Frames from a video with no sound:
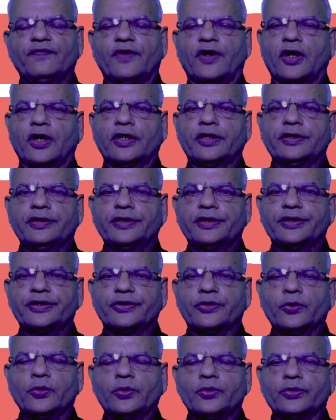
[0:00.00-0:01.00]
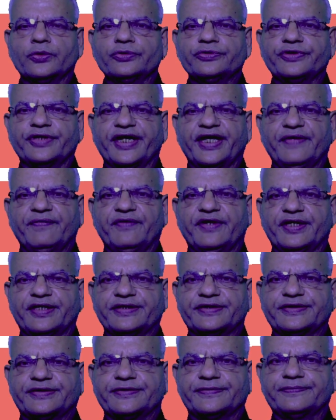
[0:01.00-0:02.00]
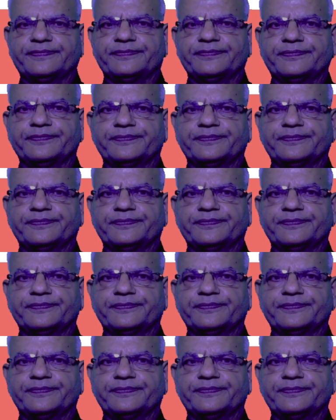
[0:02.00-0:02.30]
for 2 to 3 weeks.